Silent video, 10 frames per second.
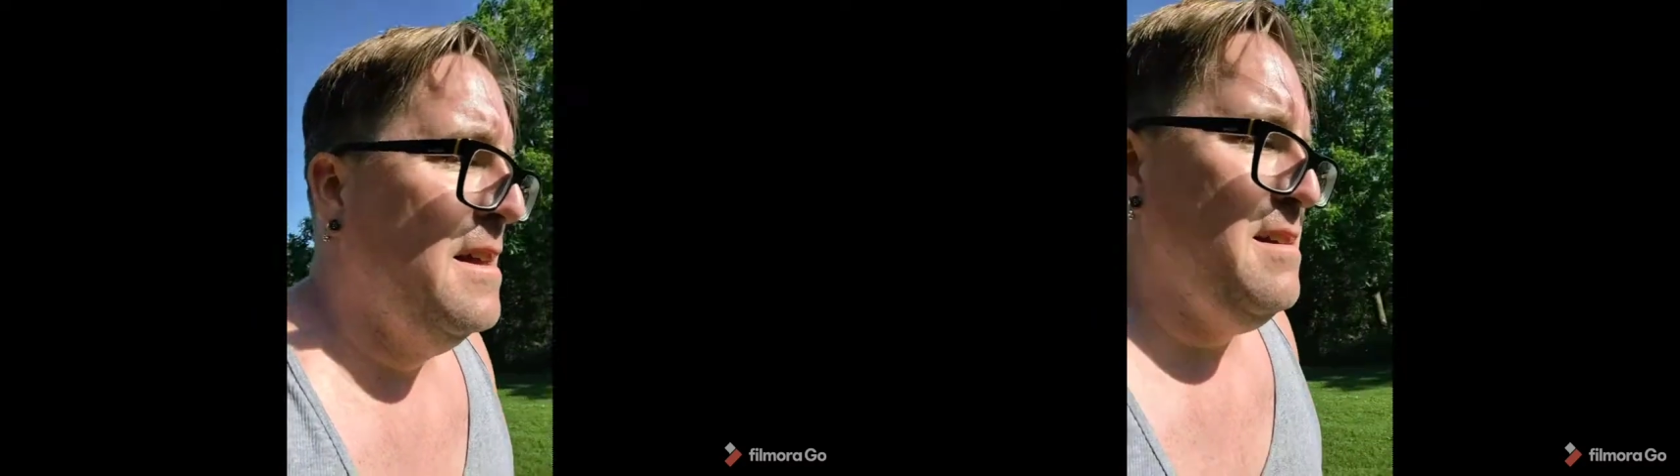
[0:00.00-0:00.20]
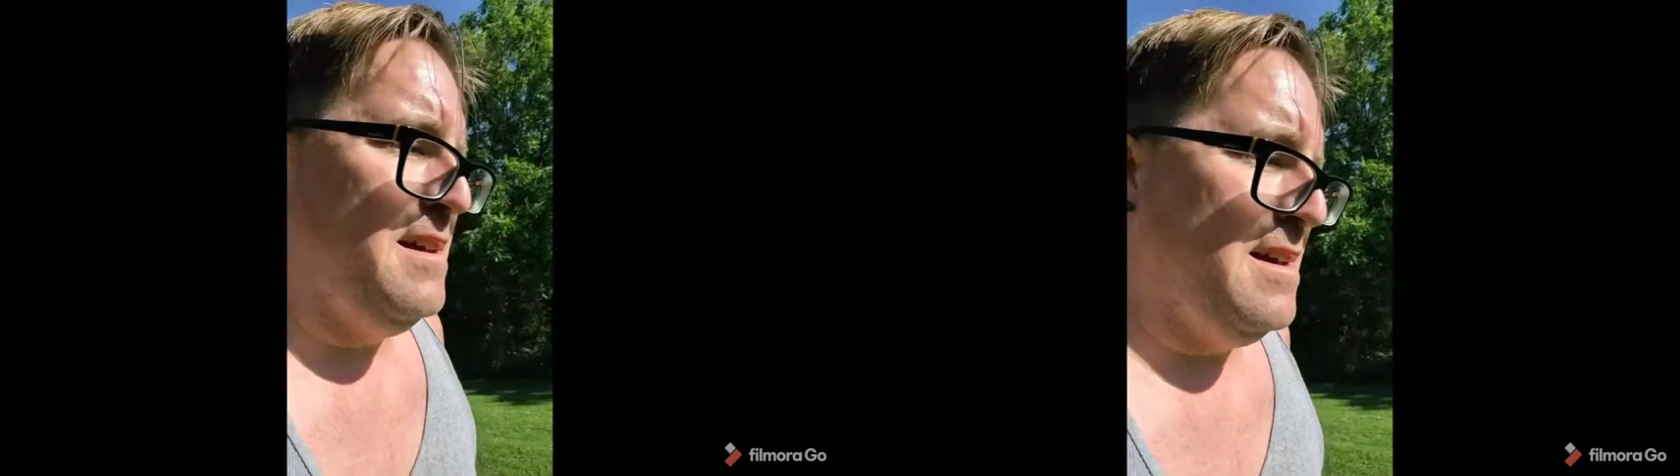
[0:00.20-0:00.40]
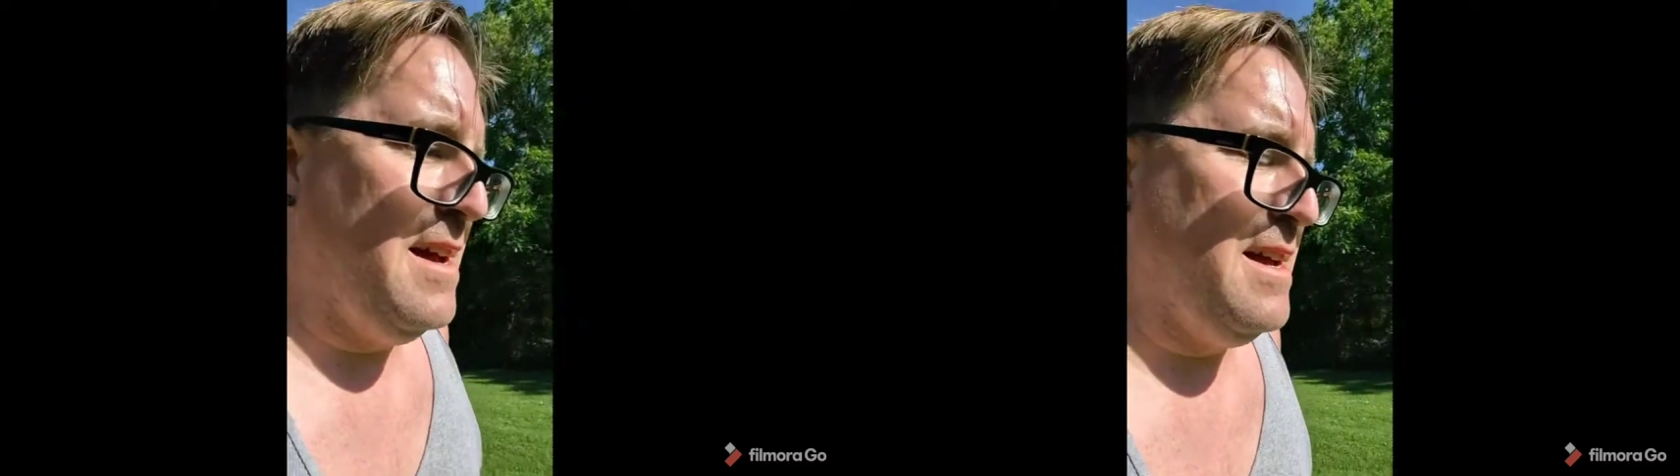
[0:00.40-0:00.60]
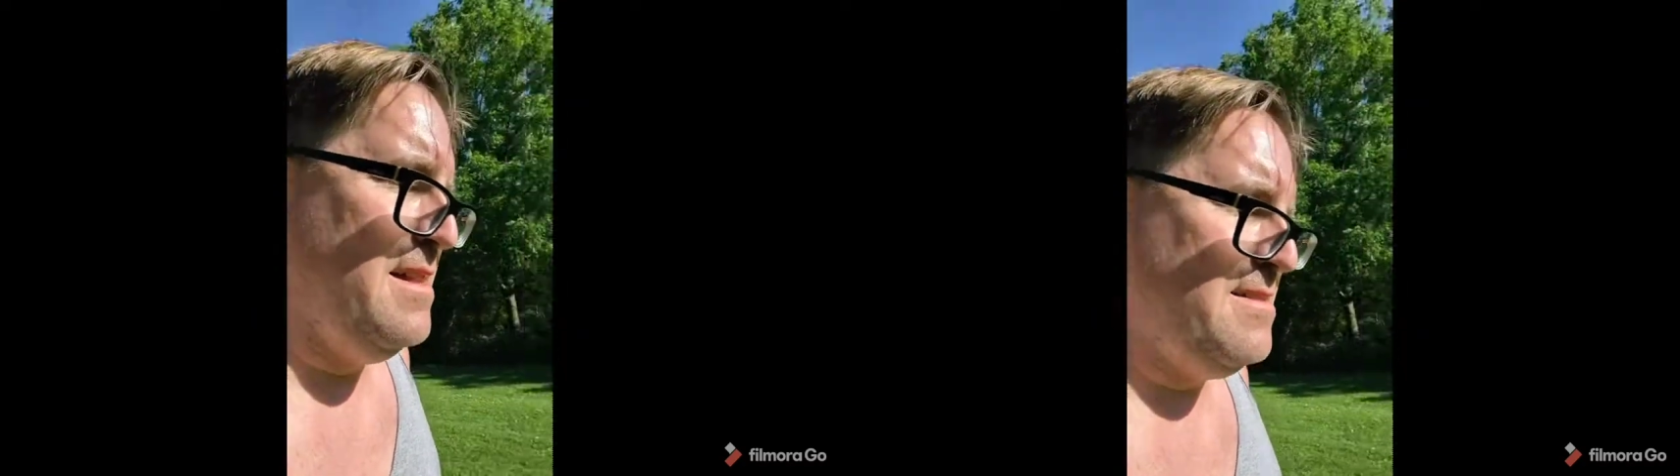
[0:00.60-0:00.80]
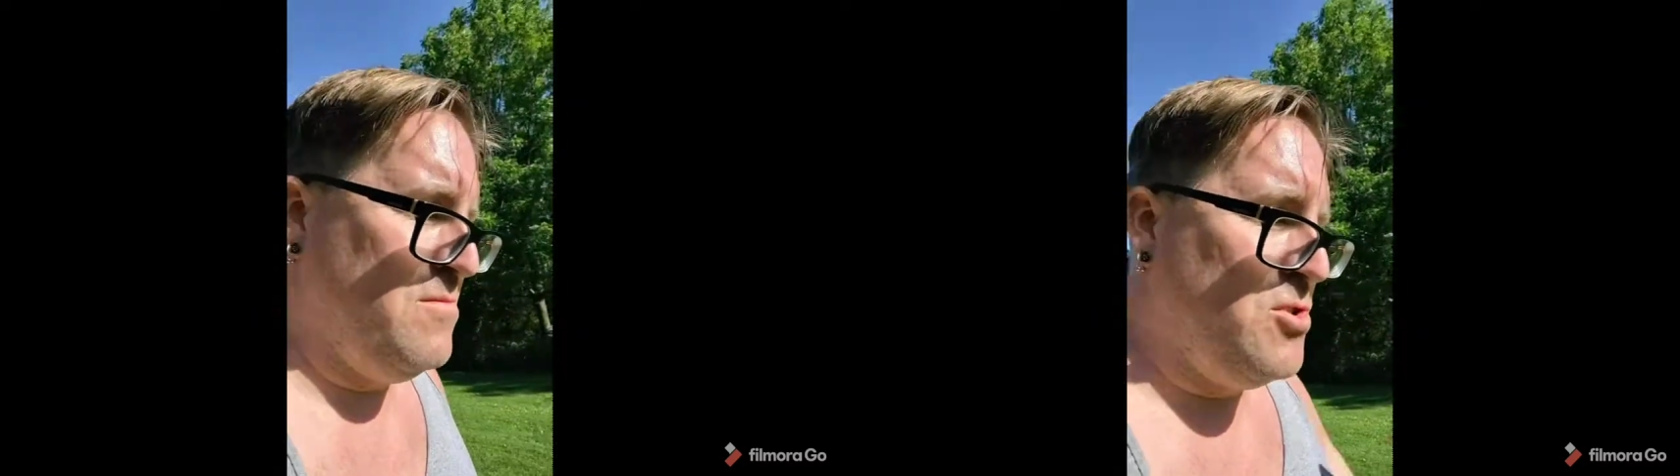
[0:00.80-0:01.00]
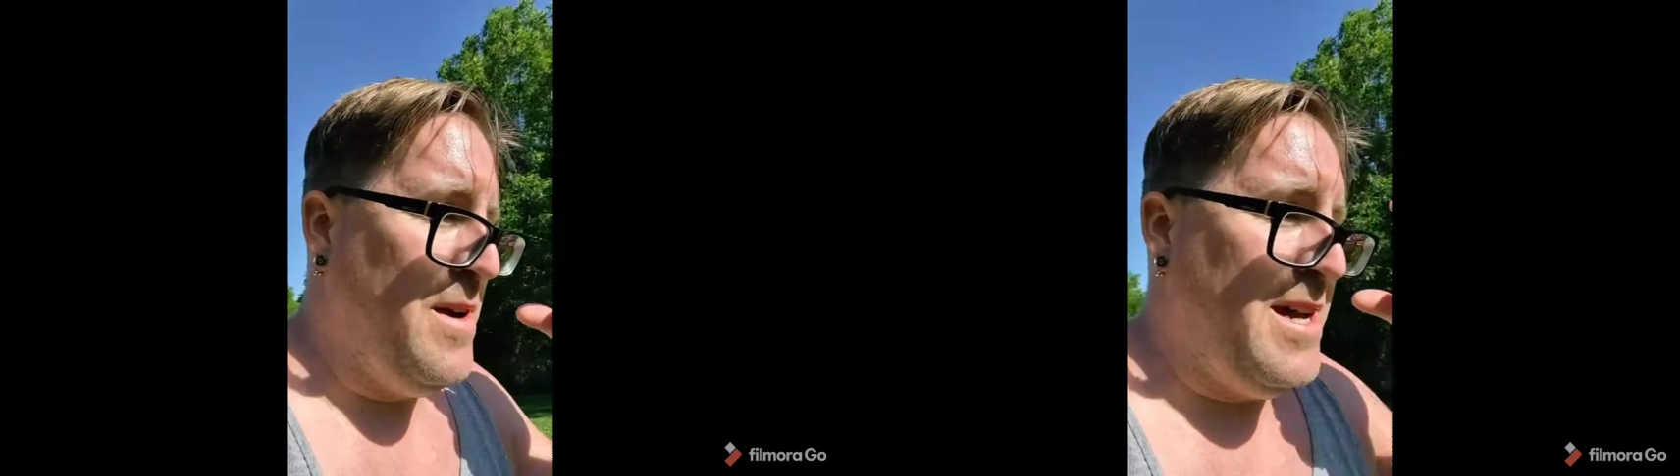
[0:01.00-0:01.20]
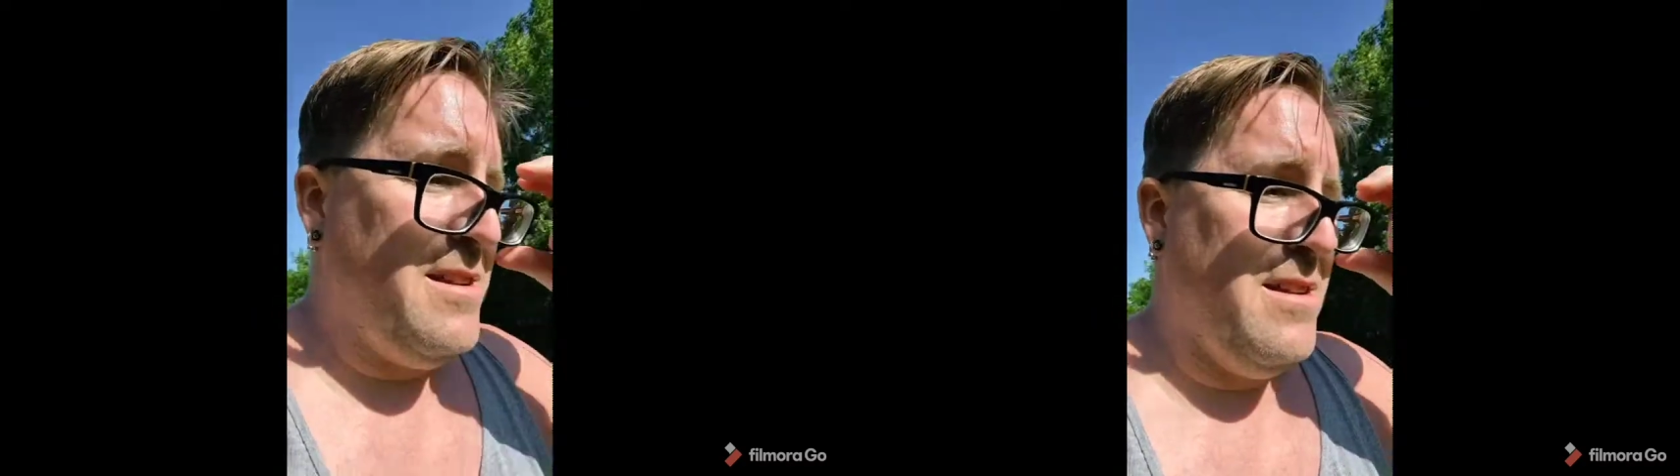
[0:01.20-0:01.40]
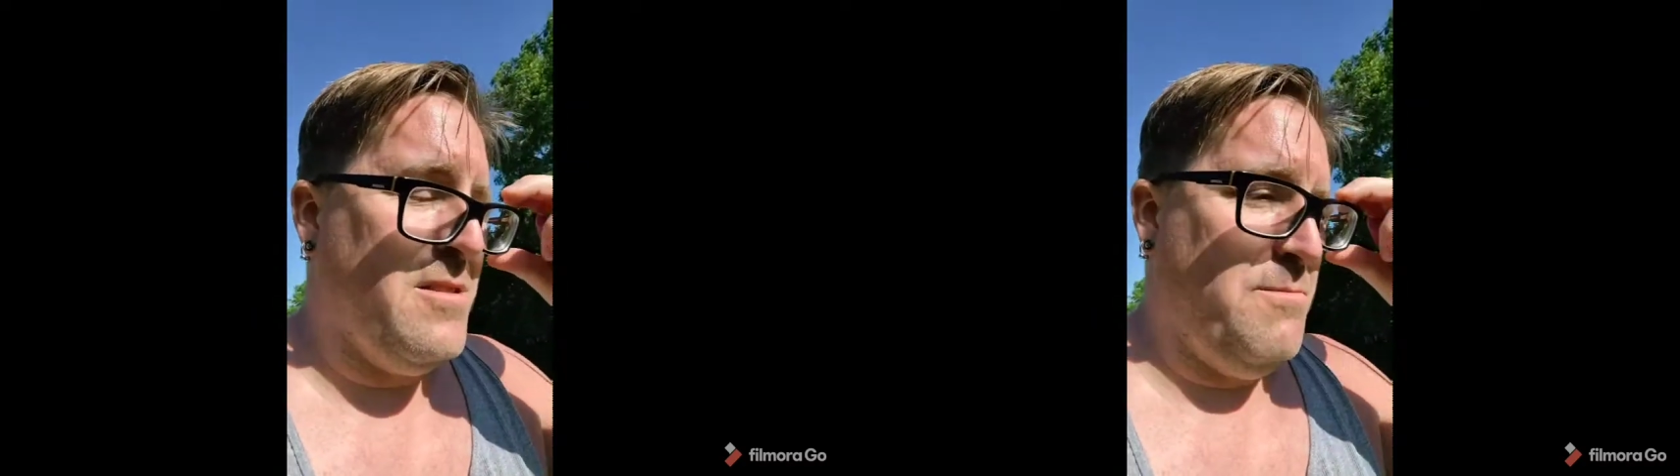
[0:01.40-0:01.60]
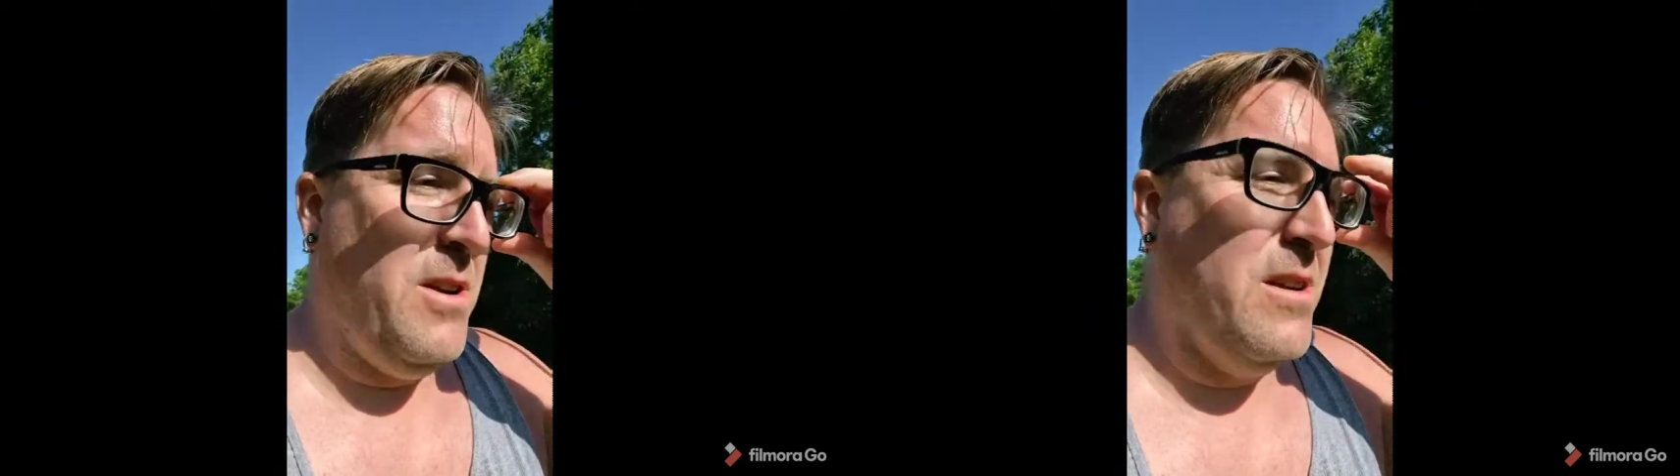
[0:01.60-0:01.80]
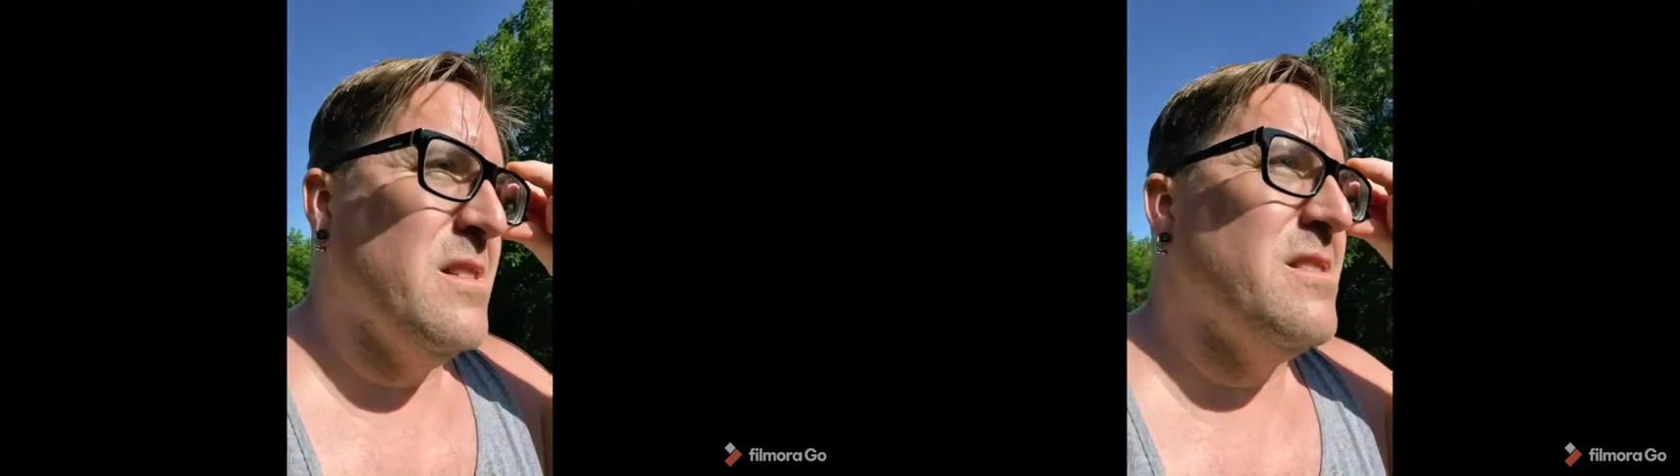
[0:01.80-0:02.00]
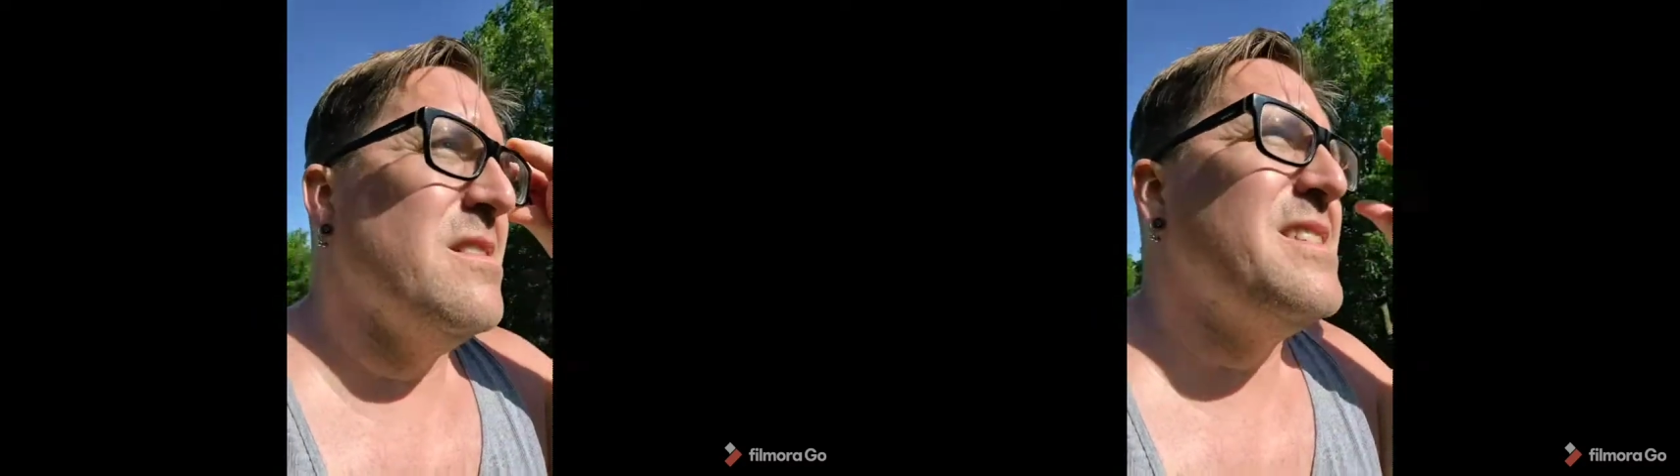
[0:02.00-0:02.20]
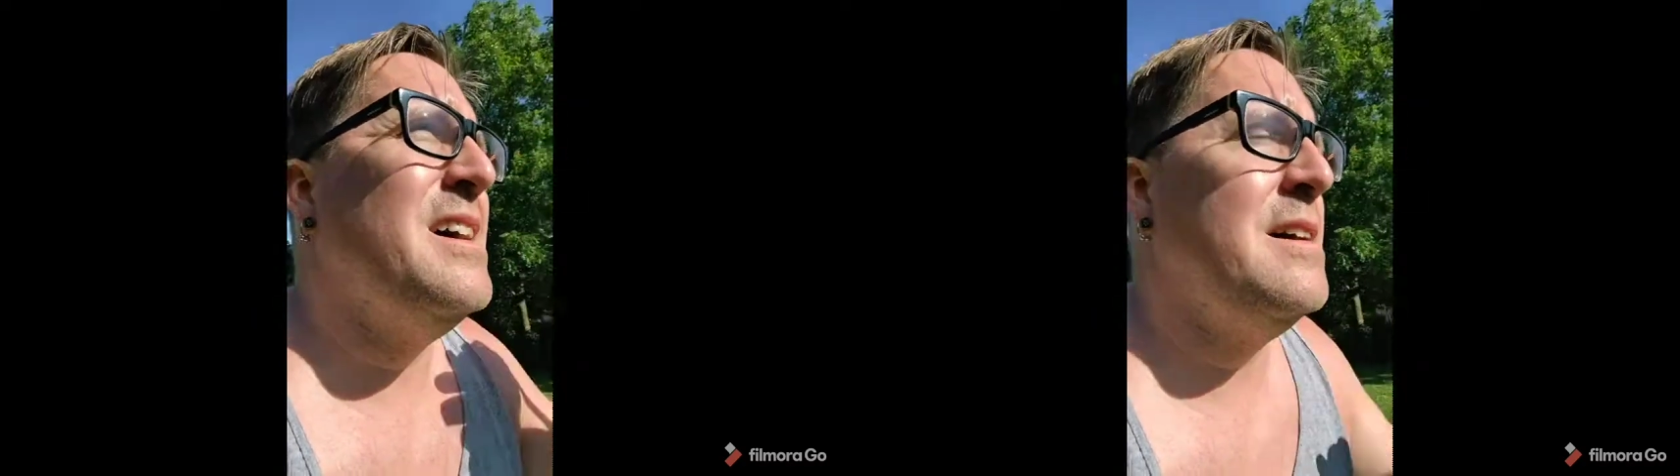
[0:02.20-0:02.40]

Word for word: And I had some dramatic experiences